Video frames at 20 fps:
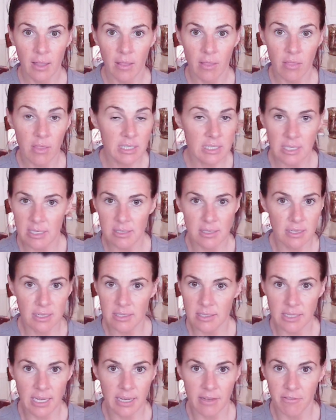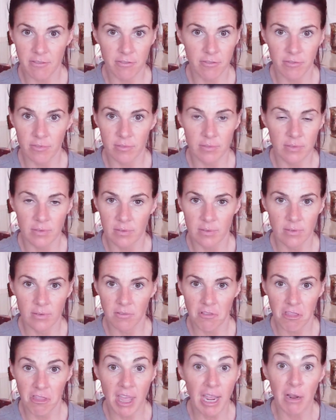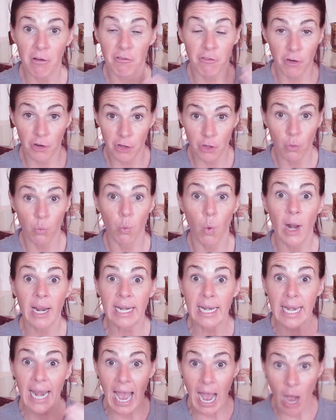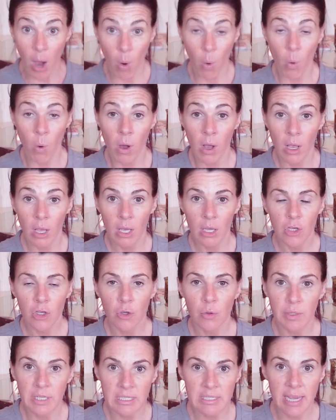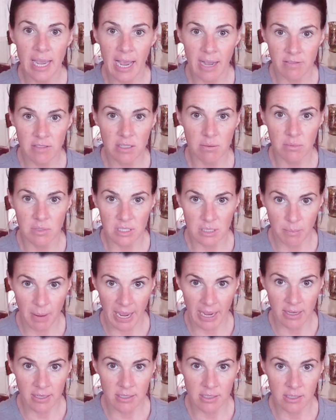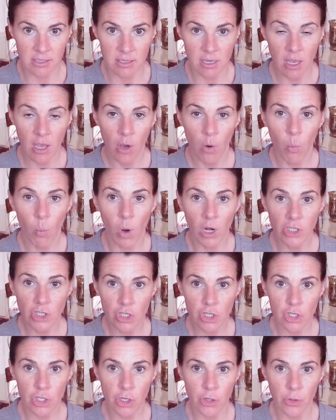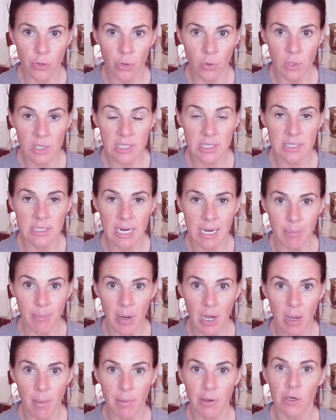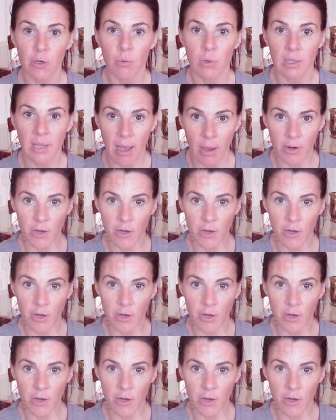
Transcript: this isn't a safe thing for you right now. You need to have some space. Once you step up and you allow